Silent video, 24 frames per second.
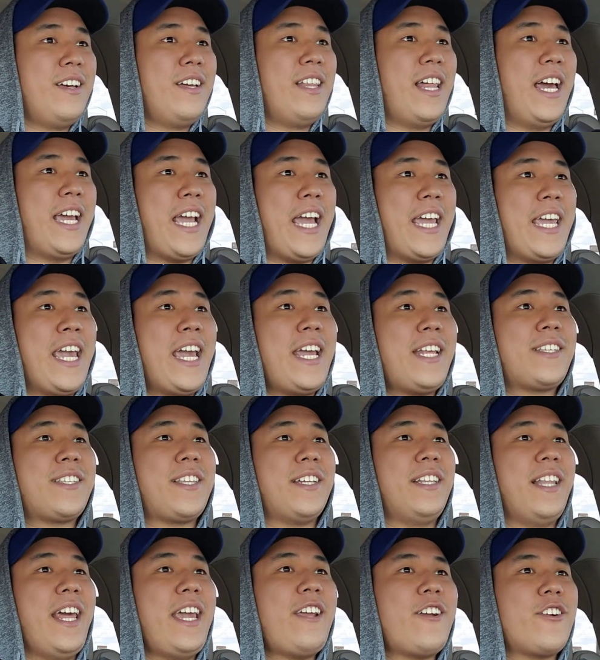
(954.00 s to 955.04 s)
Like, yes,
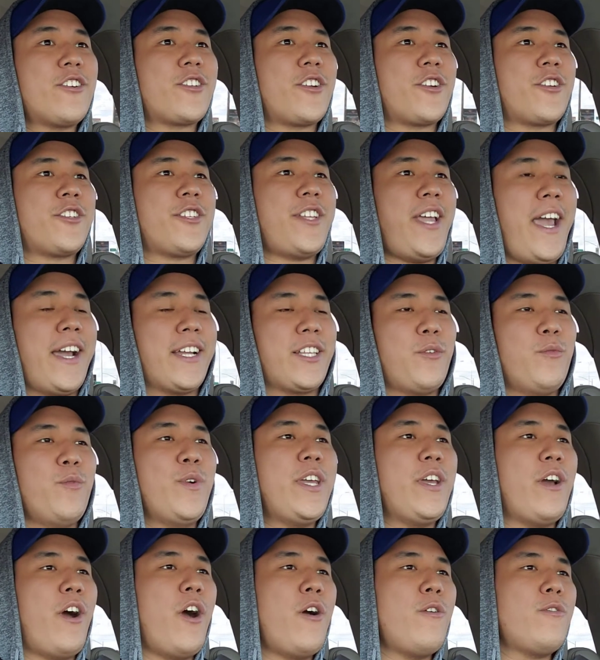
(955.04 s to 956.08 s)
the Lakers are stacked.
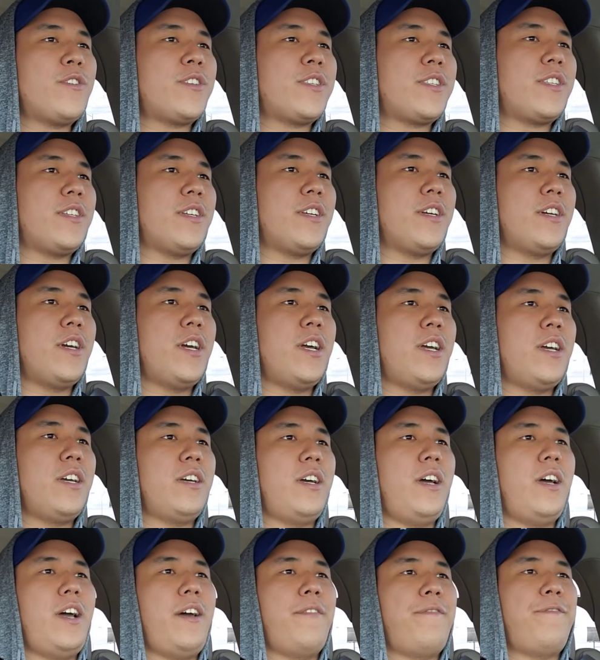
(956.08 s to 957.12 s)
We host
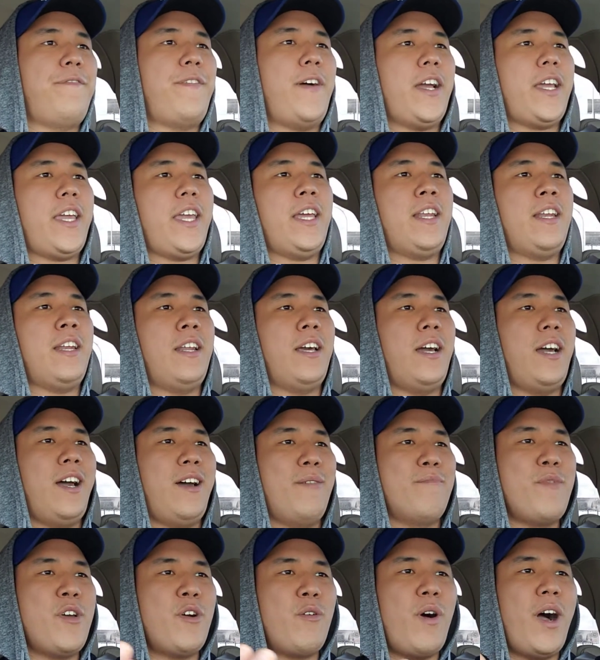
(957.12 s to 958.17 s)
uh, a fucking
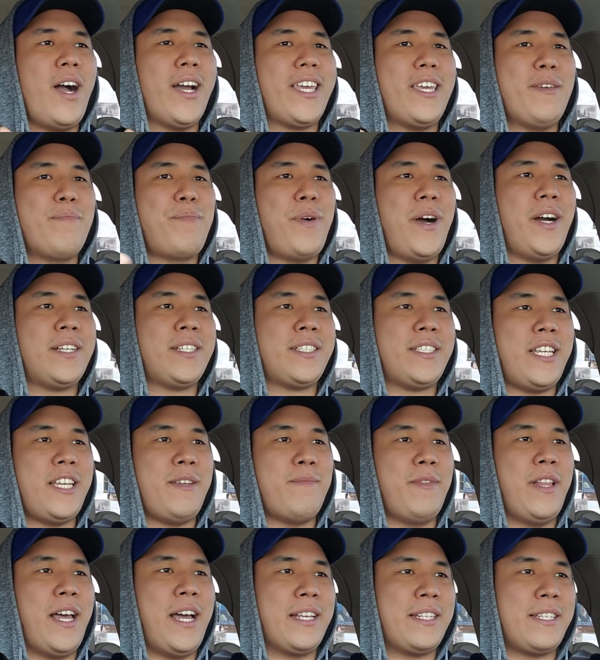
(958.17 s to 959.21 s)
uh, Milwaukee Bucks
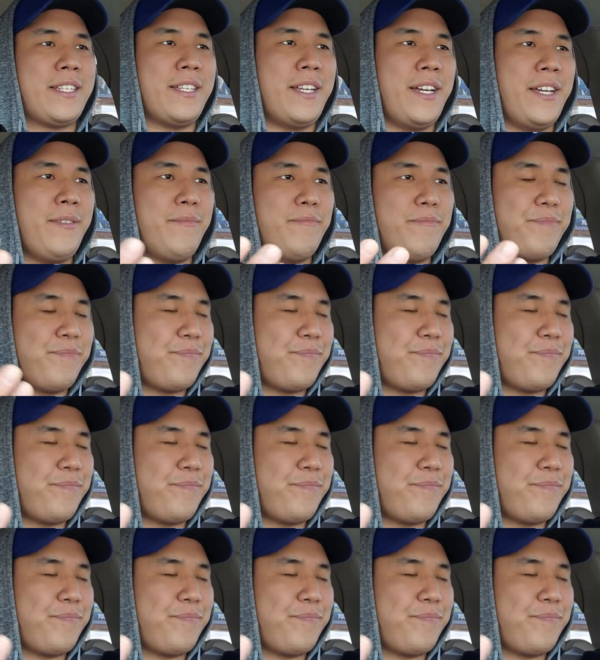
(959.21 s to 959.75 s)
team last night